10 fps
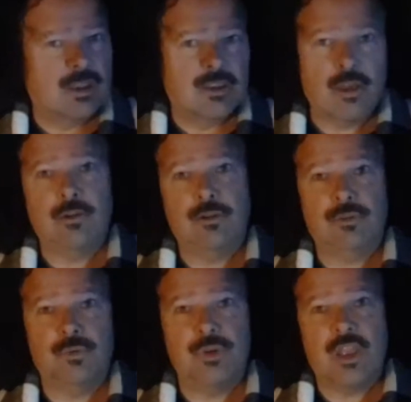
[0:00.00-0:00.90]
Young earth
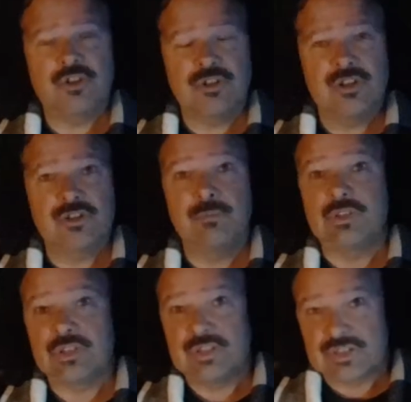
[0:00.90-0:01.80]
creationism
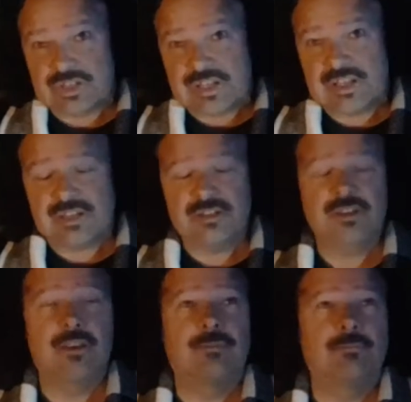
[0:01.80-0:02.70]
is a disease.
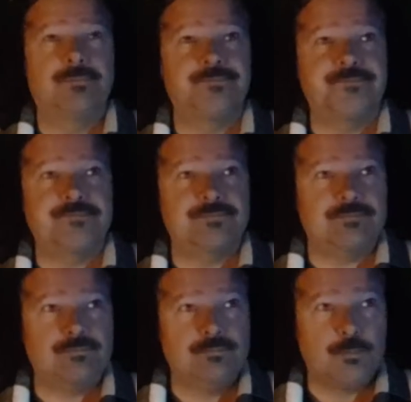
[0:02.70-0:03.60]

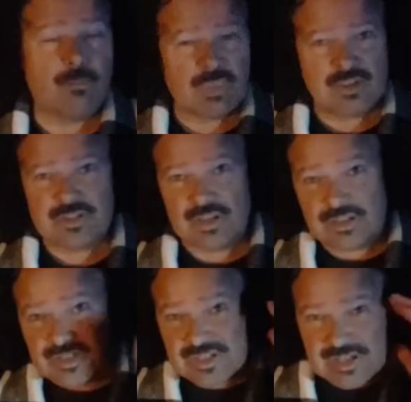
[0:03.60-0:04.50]
It is a
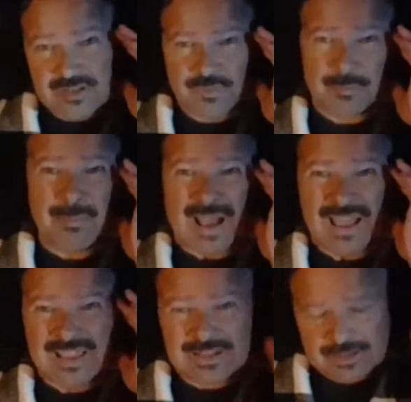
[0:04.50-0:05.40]
disease of the
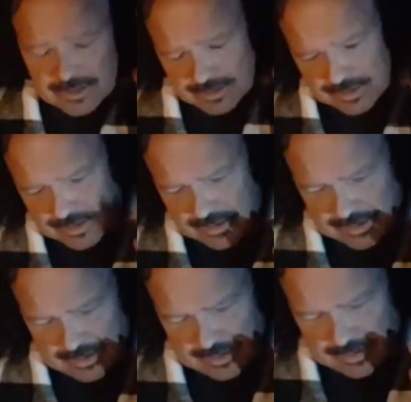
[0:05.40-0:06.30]
mind,
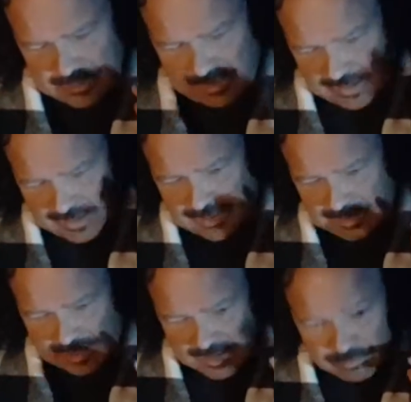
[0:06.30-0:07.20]

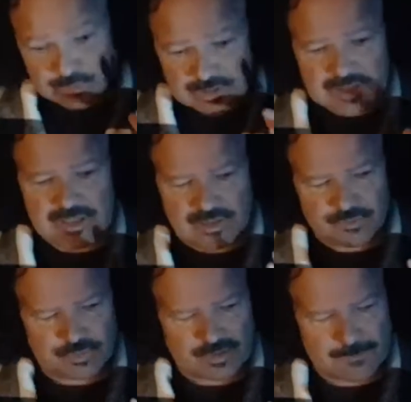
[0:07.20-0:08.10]
and I
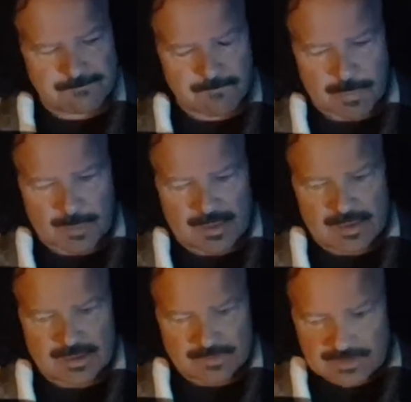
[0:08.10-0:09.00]
believe that